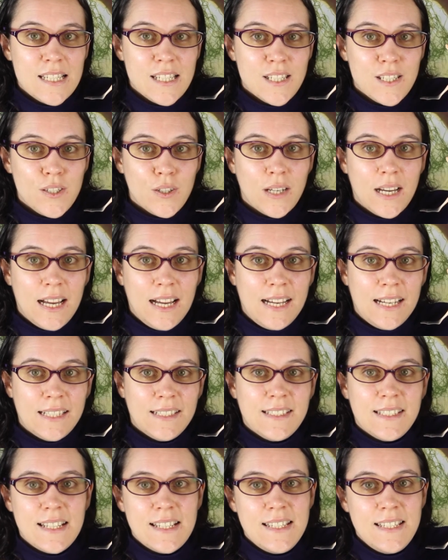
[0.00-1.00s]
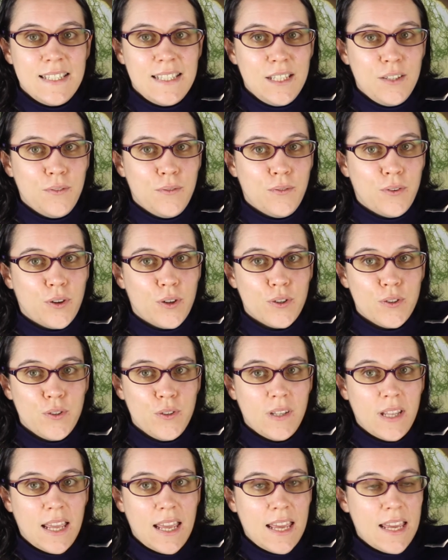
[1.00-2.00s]
So guys, that's it for
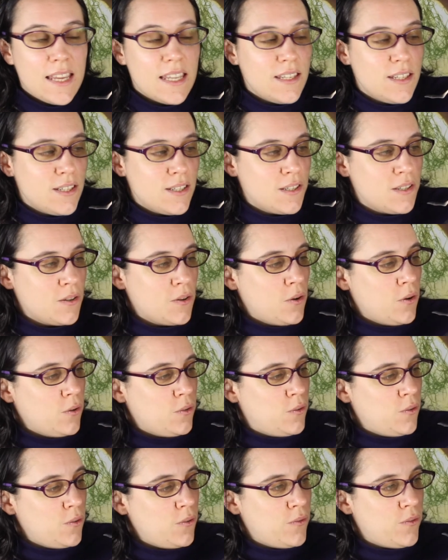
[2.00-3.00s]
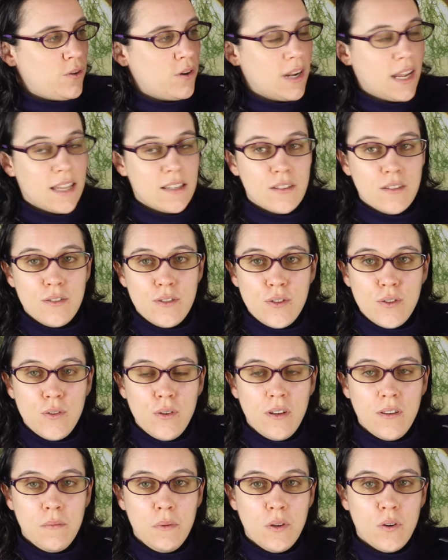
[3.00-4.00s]
today. So don't forget to
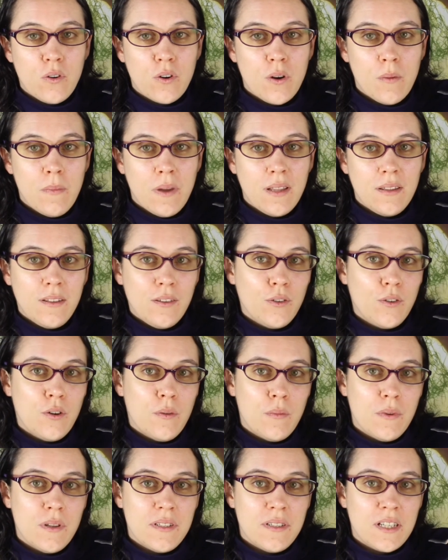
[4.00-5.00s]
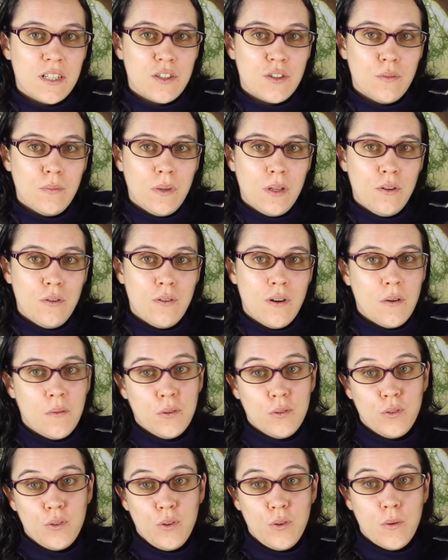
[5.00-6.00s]
leave me your comment in the comment section below. I
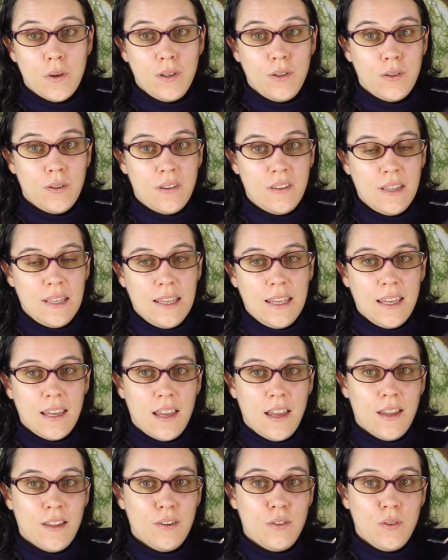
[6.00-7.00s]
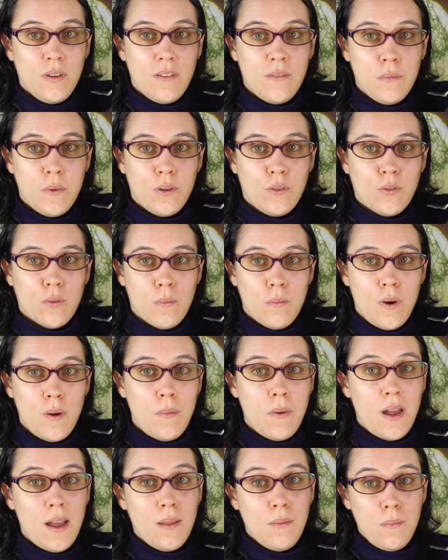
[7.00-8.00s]
want to know what you think, and to give me a thumb
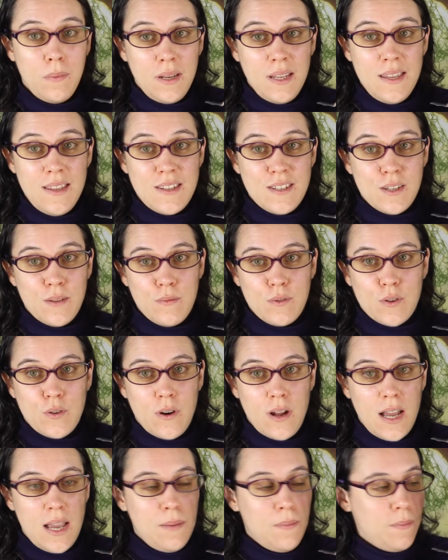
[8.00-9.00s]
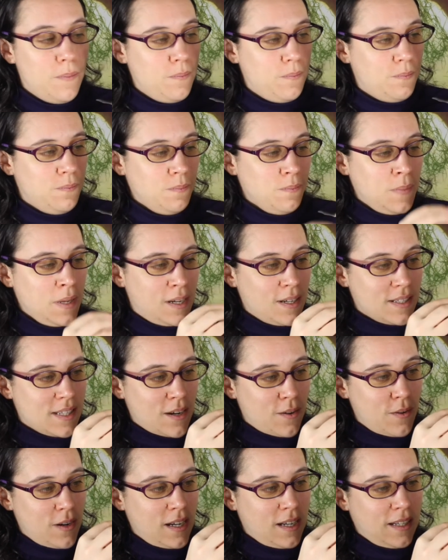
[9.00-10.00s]
up. And please subscribe, because
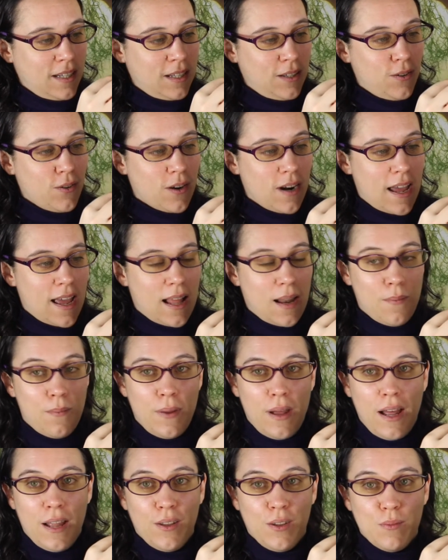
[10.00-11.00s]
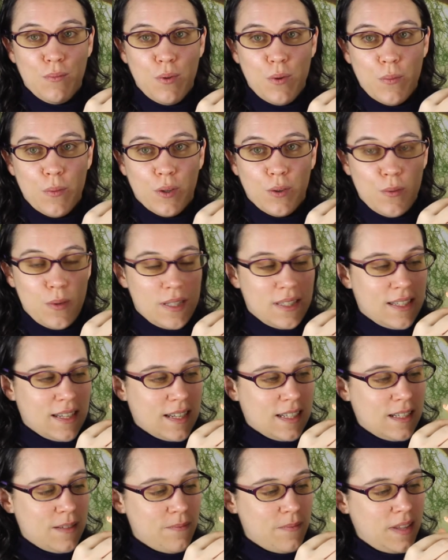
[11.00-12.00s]
I really need your help at the moment with
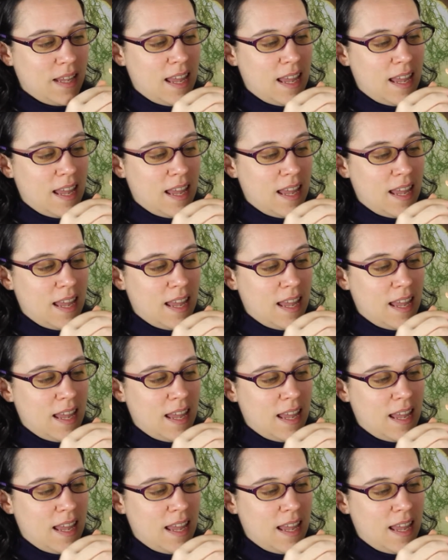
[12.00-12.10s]
that.